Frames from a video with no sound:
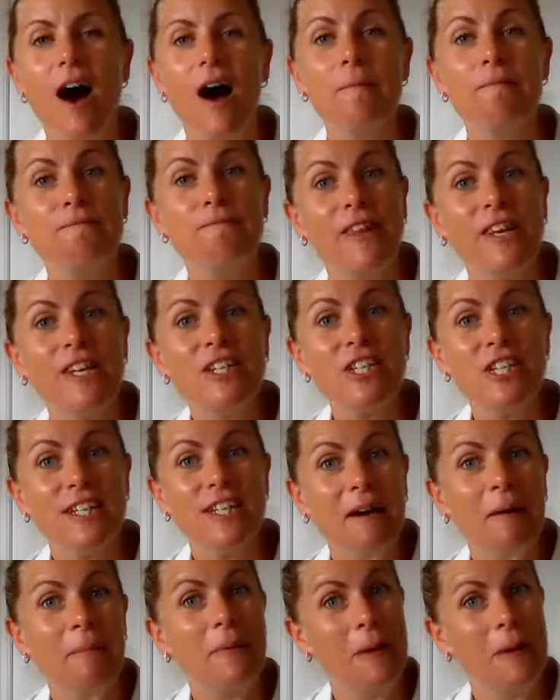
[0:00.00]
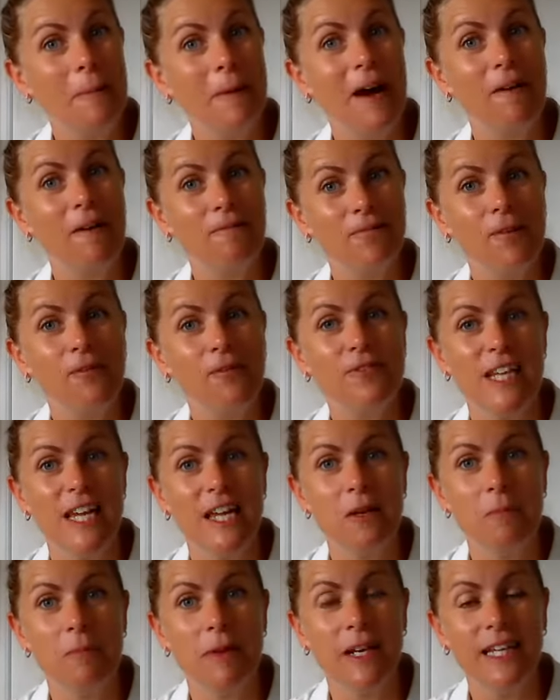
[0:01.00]
I'm finishing up in about
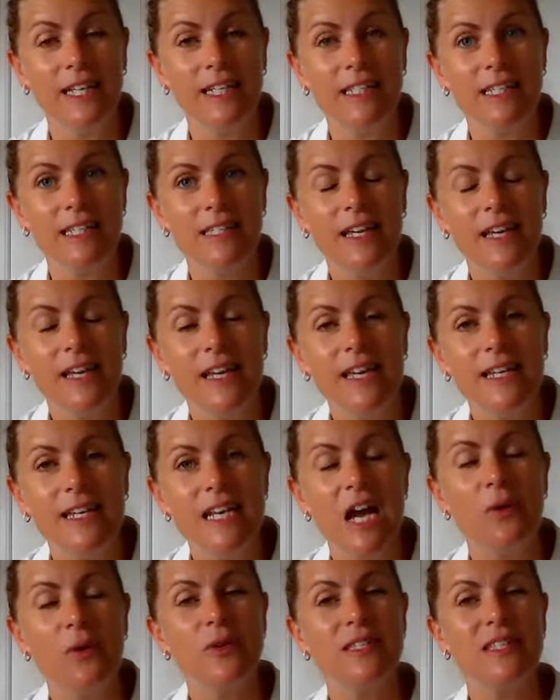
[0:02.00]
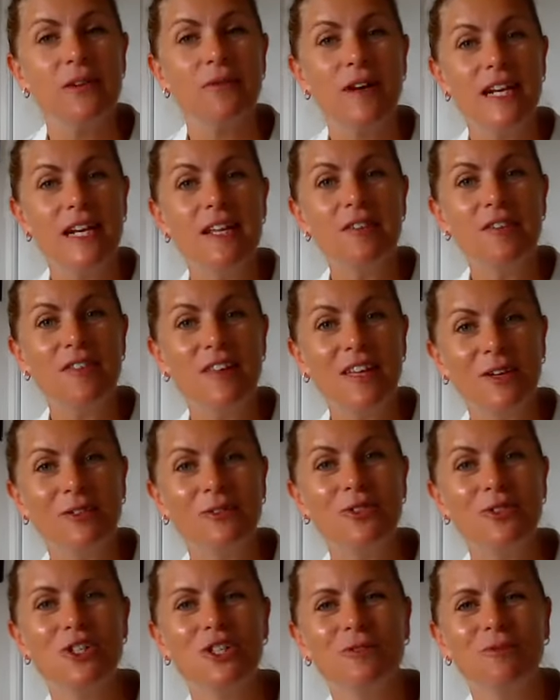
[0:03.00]
15 minutes. Now, is there anything
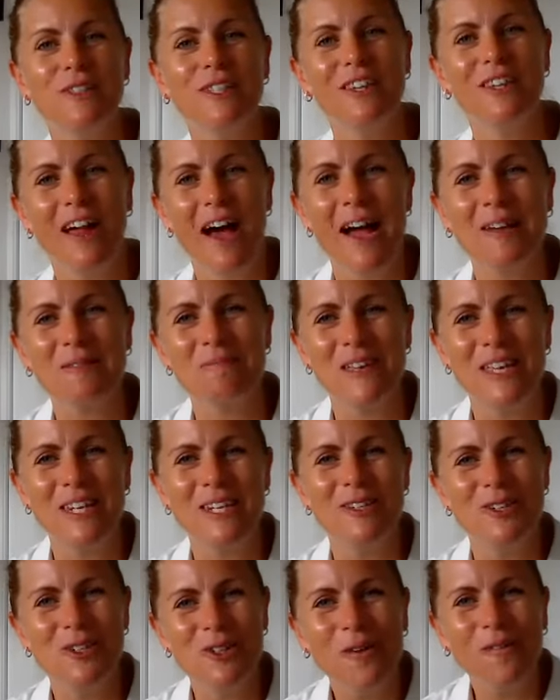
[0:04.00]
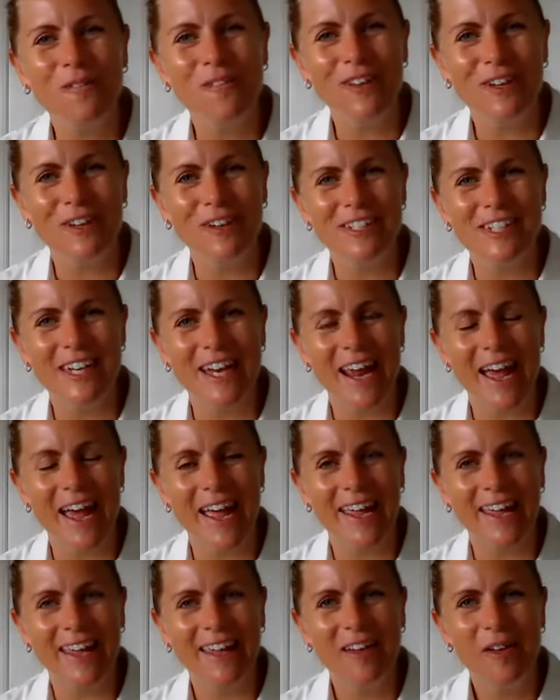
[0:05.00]
else you would like me to do for you
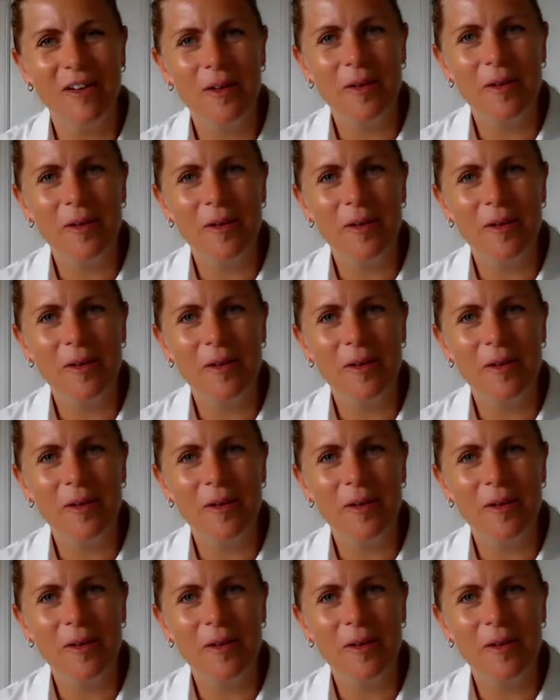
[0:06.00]
today?